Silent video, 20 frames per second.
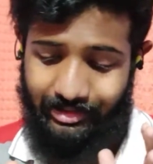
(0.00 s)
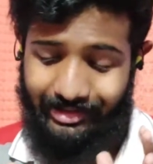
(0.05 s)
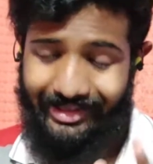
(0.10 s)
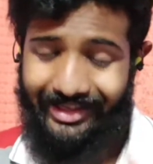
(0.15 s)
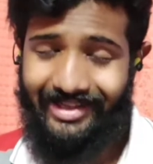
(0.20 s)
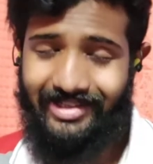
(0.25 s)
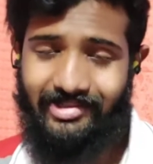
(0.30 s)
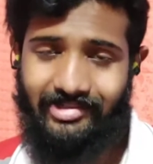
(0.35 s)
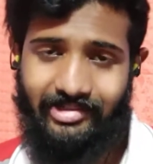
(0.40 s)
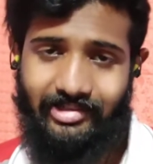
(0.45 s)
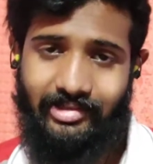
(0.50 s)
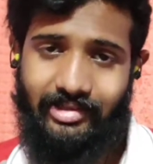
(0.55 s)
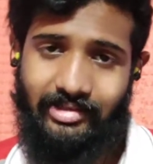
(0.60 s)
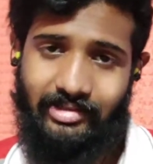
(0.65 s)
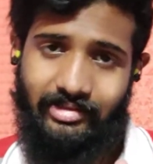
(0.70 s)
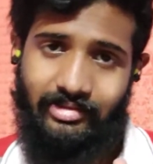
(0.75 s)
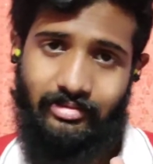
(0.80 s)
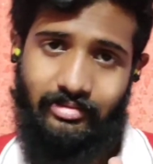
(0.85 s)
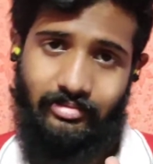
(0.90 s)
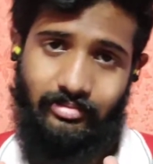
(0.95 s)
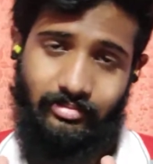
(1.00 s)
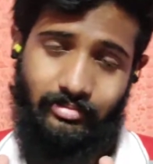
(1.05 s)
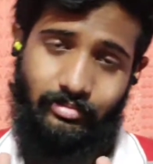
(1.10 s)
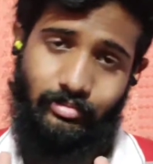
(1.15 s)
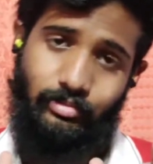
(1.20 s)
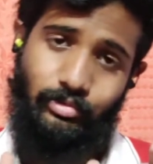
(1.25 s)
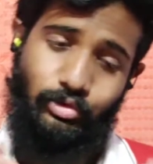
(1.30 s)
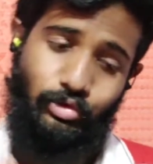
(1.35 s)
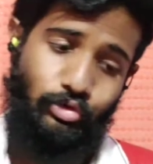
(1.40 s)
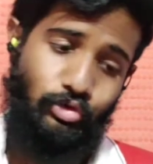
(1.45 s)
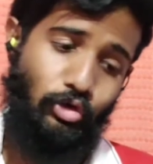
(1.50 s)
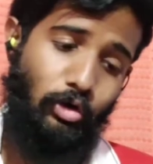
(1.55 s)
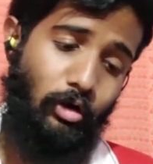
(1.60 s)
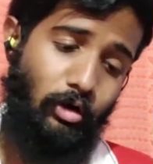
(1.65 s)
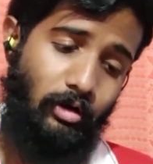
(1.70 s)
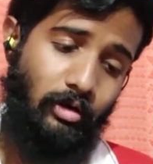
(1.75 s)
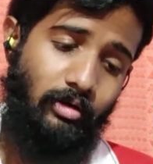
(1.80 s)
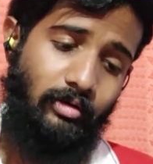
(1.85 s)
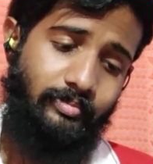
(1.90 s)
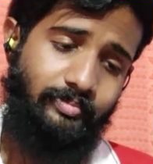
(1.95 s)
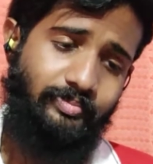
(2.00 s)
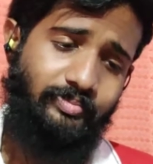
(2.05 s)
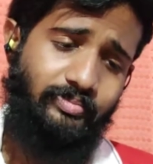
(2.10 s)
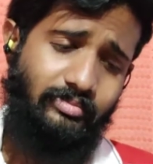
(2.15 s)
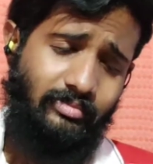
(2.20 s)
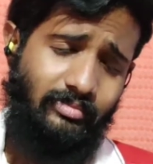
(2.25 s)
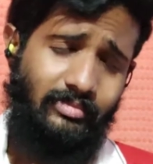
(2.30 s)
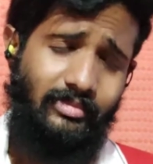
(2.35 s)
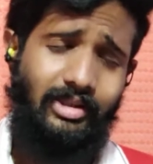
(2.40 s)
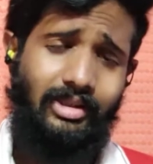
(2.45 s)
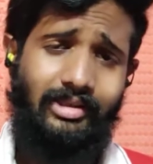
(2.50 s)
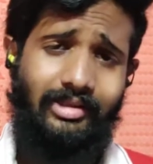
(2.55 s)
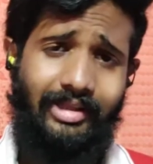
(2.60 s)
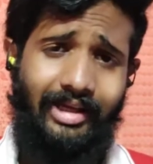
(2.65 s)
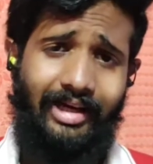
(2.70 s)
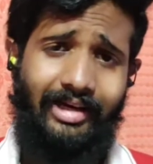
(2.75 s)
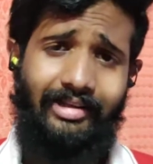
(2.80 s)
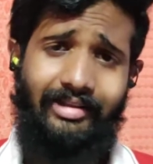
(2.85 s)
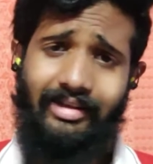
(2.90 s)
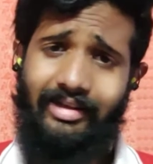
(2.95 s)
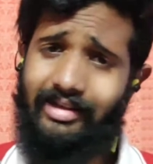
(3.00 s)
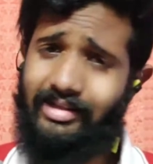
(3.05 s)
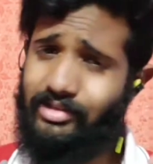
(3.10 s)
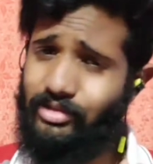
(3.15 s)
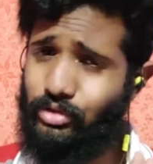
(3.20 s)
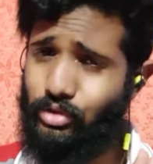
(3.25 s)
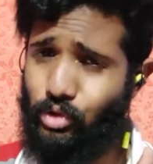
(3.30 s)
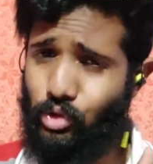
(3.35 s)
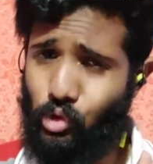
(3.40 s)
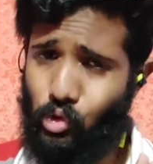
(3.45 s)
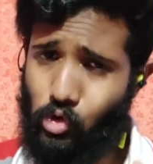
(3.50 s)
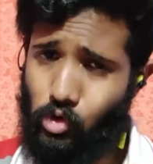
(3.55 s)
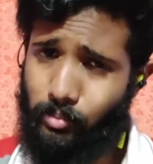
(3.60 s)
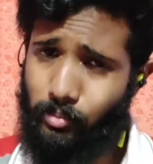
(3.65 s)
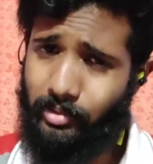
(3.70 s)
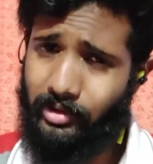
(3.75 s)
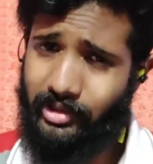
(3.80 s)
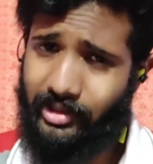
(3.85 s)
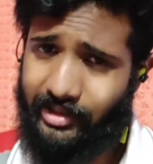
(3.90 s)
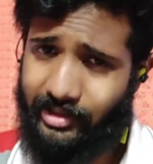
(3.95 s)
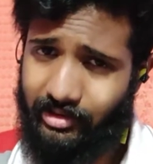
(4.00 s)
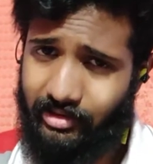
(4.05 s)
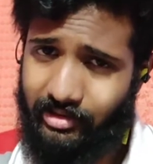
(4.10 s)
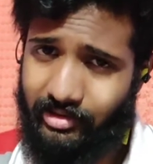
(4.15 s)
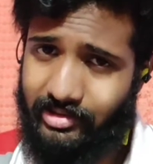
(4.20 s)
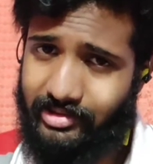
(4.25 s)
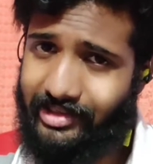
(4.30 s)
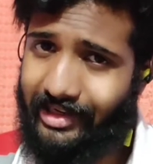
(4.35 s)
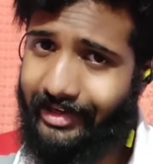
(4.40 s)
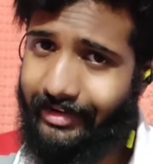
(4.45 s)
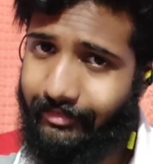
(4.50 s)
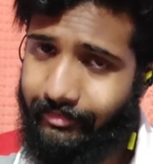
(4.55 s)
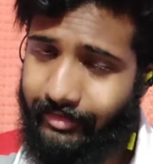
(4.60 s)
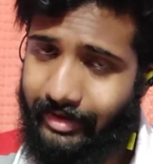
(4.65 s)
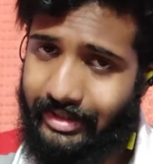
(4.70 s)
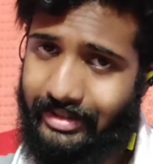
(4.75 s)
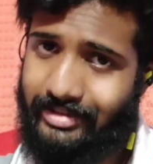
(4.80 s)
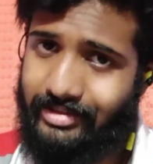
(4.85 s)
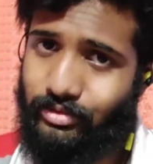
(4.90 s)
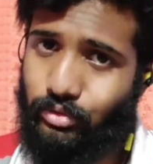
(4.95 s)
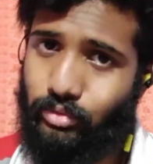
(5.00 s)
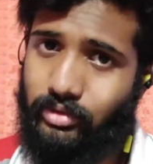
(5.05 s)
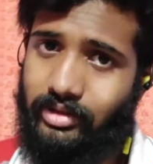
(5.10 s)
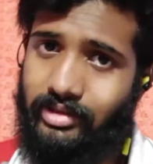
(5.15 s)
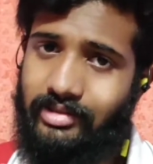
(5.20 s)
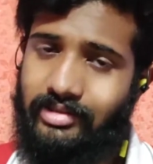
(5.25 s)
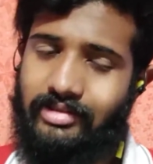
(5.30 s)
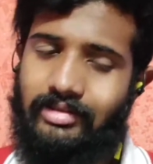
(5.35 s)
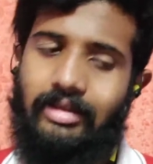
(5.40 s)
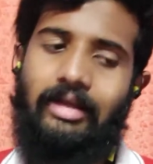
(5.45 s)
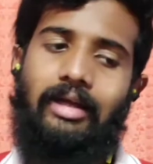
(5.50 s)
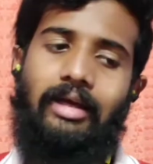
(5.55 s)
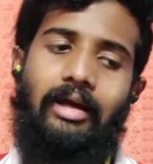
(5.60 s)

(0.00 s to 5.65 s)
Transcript: tested and saw that there's no particular side effects to this.